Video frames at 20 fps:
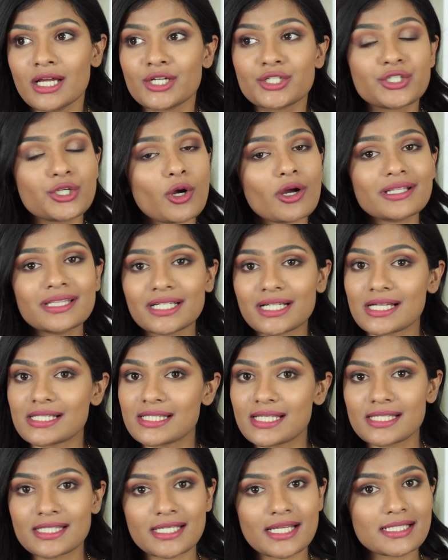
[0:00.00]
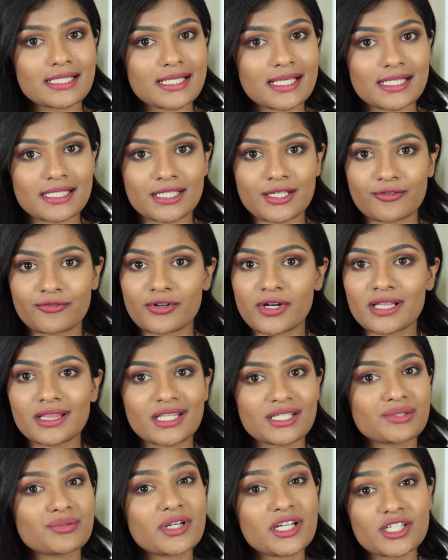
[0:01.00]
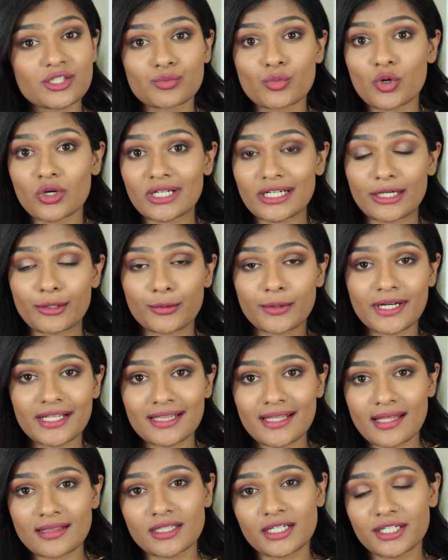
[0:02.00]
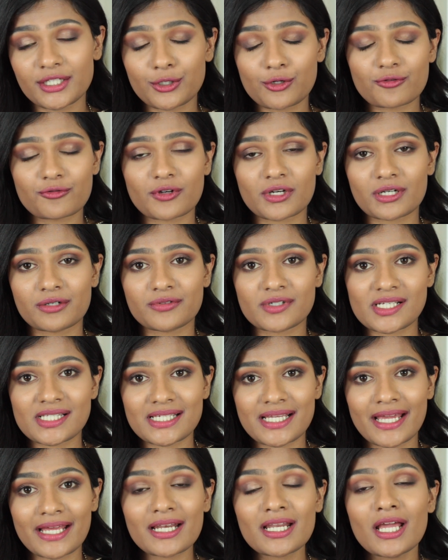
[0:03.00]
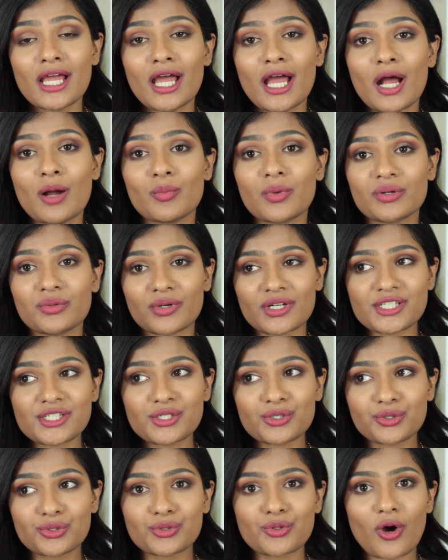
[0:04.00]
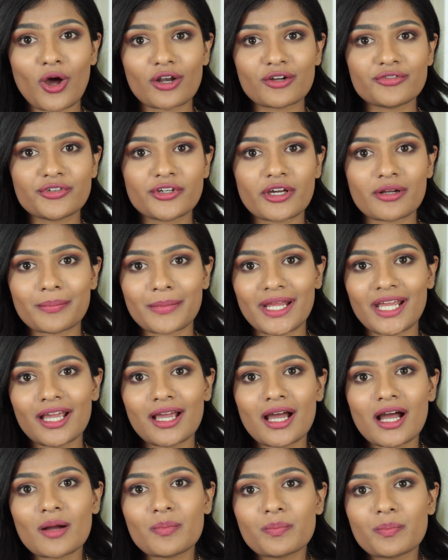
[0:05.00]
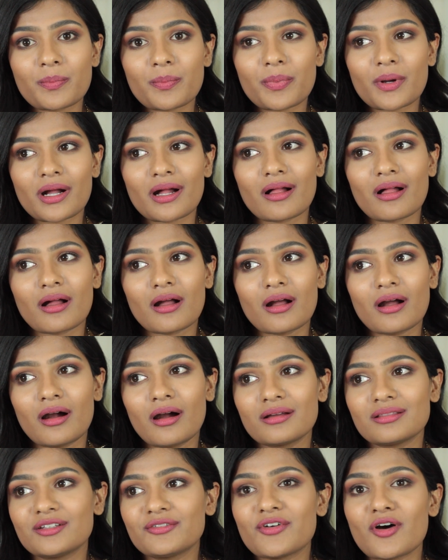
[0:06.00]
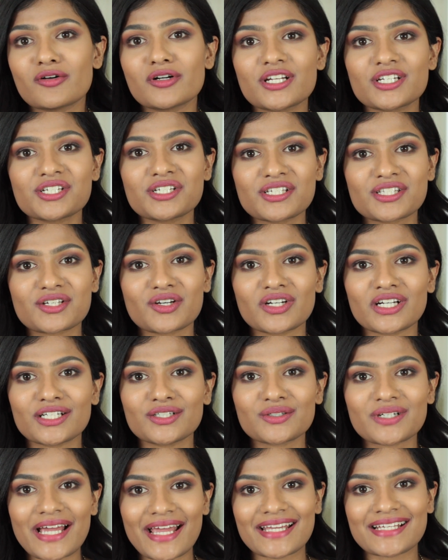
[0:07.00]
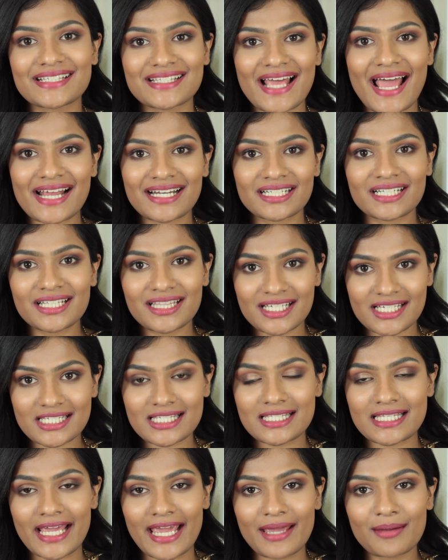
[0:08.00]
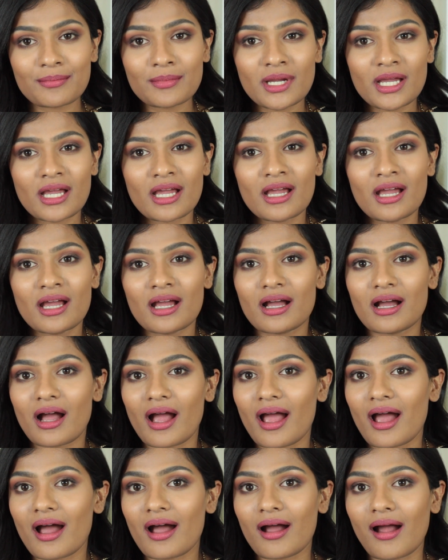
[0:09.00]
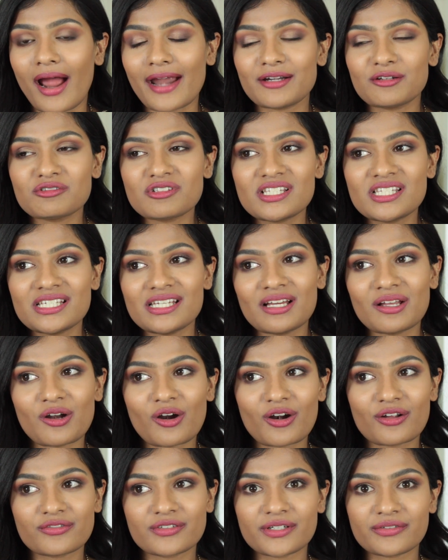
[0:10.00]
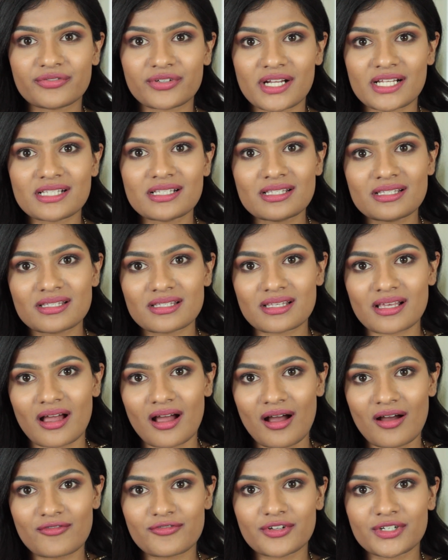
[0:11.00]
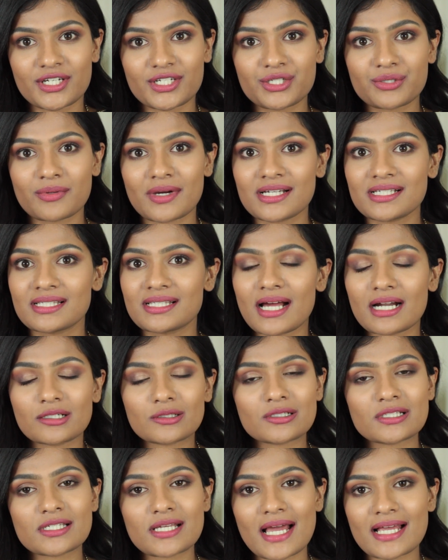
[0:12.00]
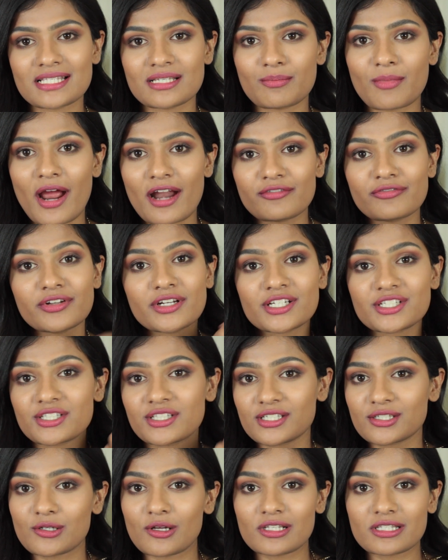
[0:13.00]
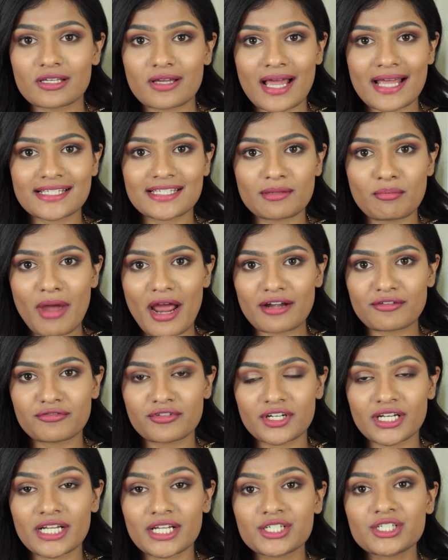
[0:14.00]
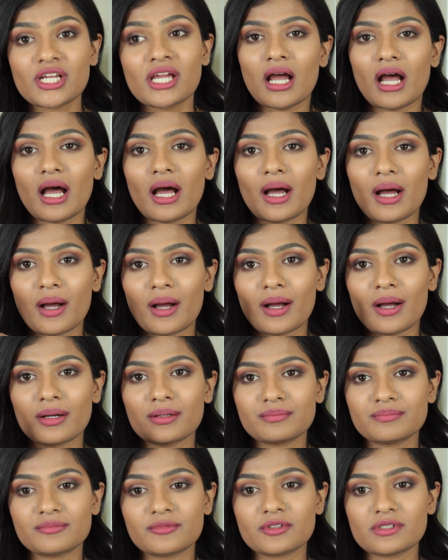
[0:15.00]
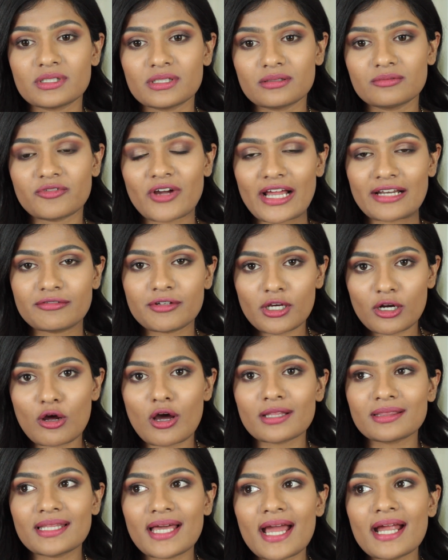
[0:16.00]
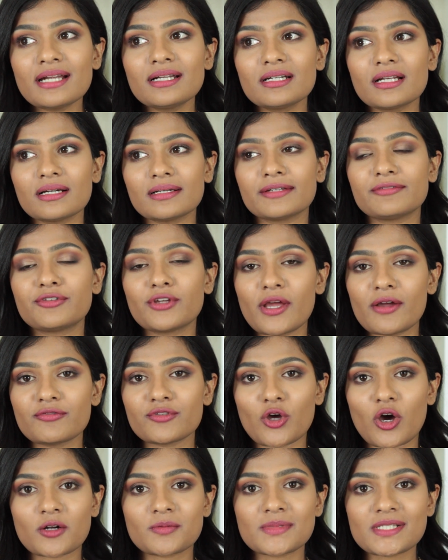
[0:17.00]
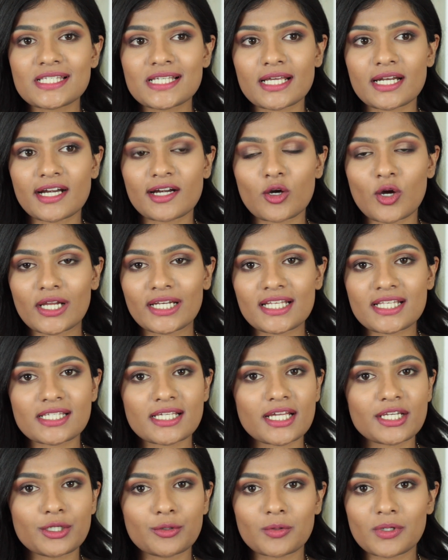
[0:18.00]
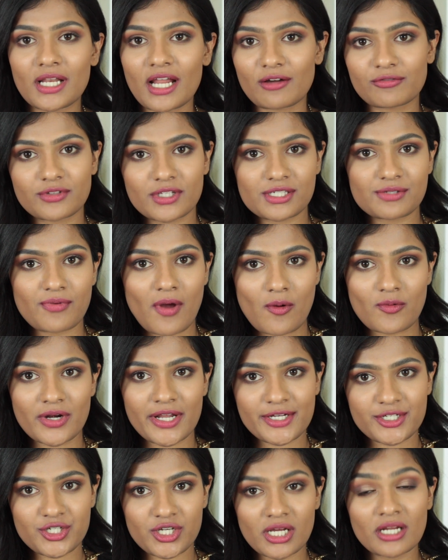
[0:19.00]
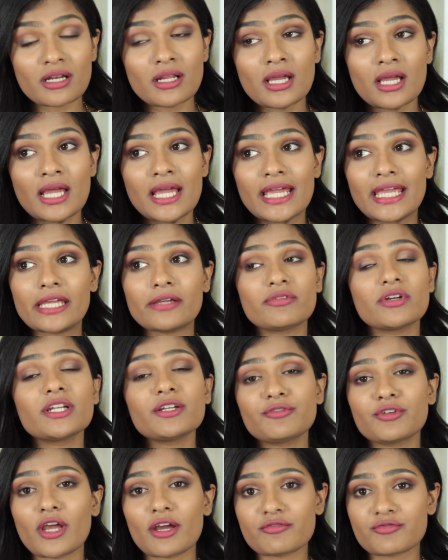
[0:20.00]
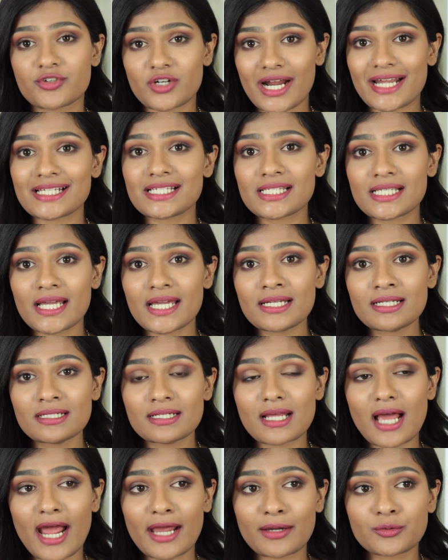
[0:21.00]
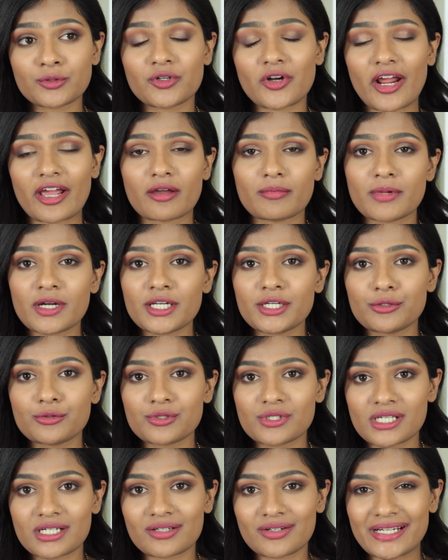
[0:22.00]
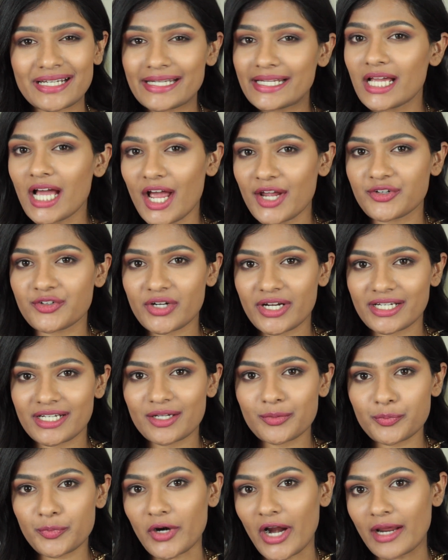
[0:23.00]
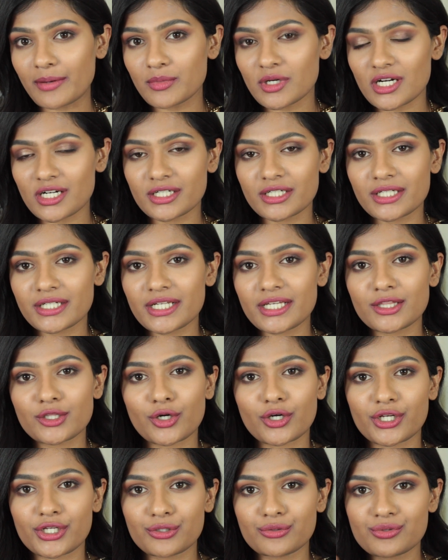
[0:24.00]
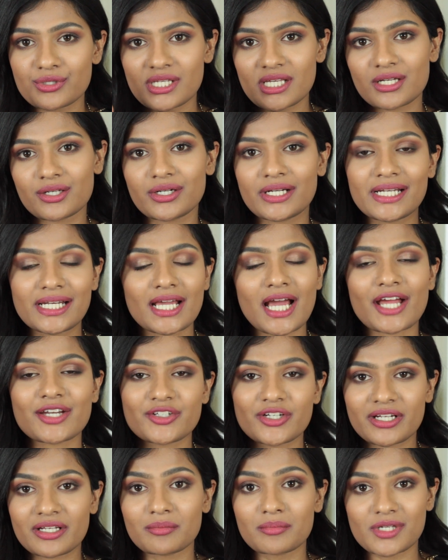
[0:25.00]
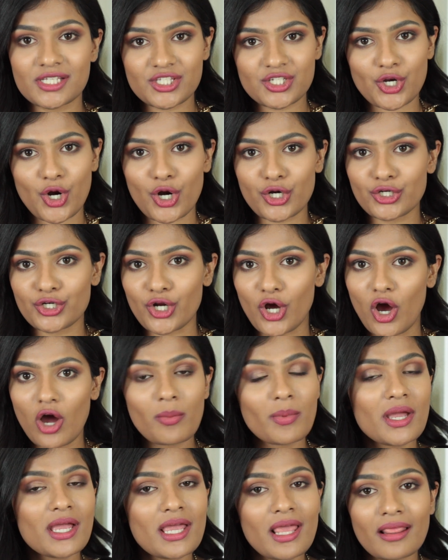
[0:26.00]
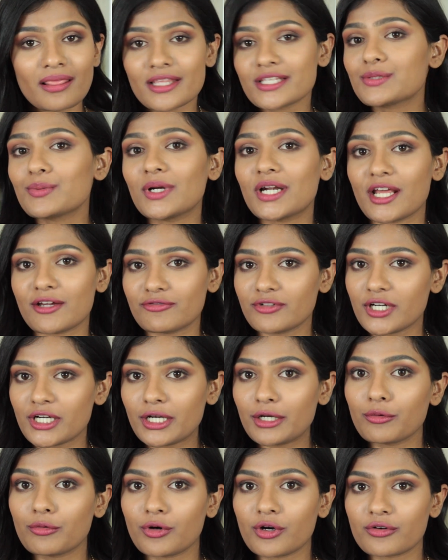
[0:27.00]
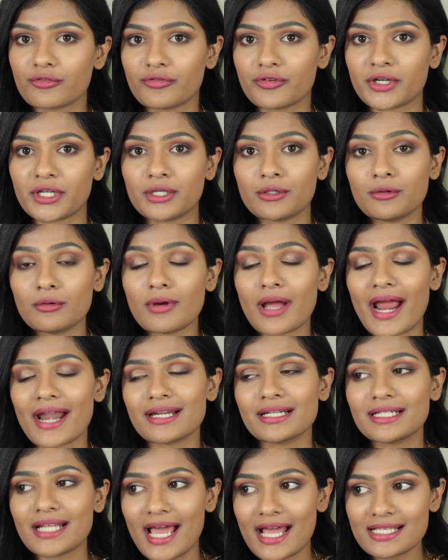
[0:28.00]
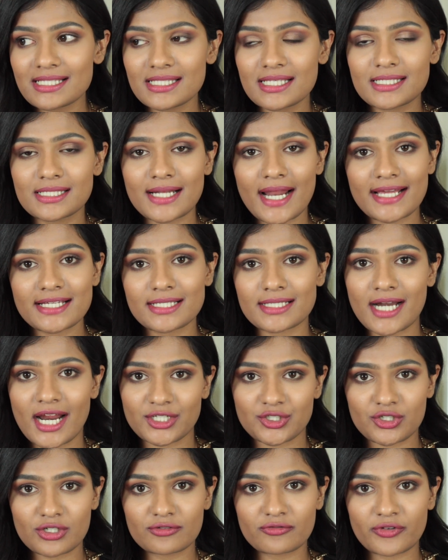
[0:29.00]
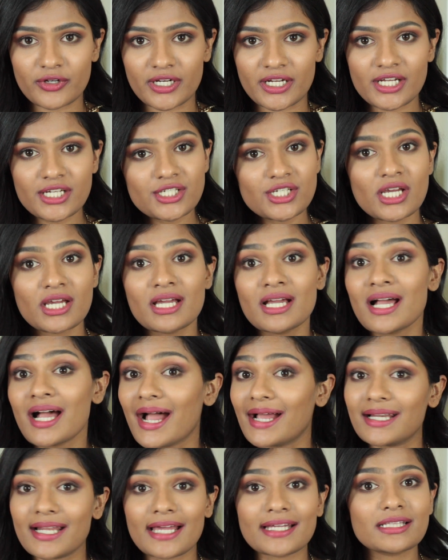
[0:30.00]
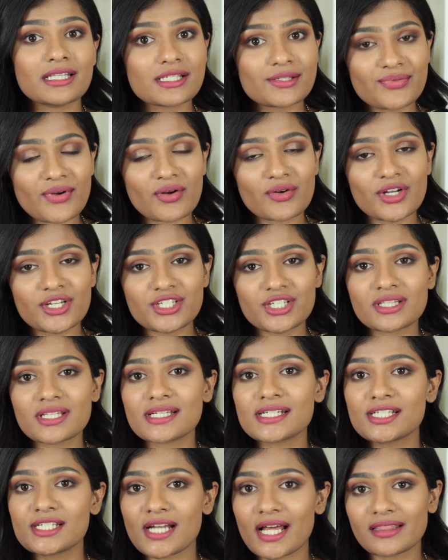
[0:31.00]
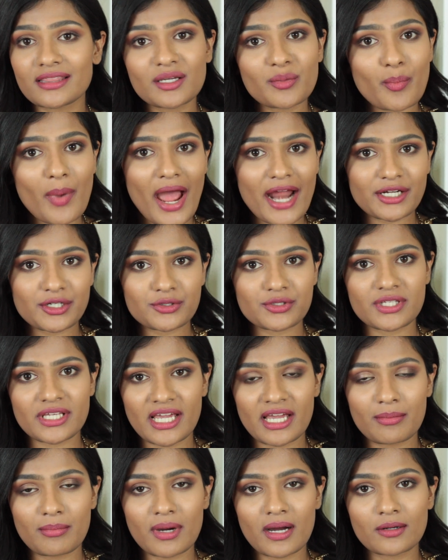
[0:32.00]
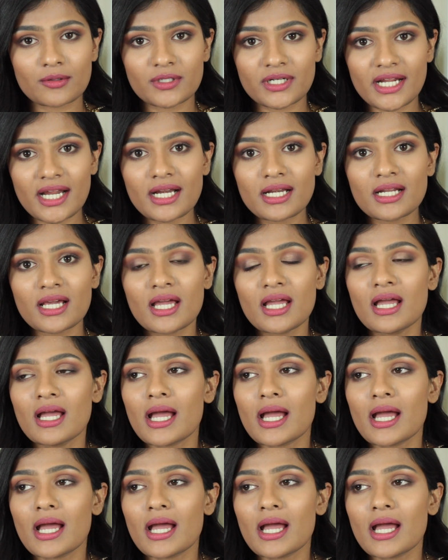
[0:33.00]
Sure, the consistency is different. This one is more liquidy than the Dior Forever Skin. But once you do all of your makeup, the foundation is going to look exactly the same. I don't see a lot of difference finish wise. That also has a matte finish. This also has a matte finish. While we are on that, if you have normal skin and oily skin, you will love this foundation. Even if you have dry skin, I would recommend use a really hydrating primer underneath or use a really hydrating mist on top. This will definitely work for you, and it has this nice natural finish. I like this foundation. There is nothing bad to say about it.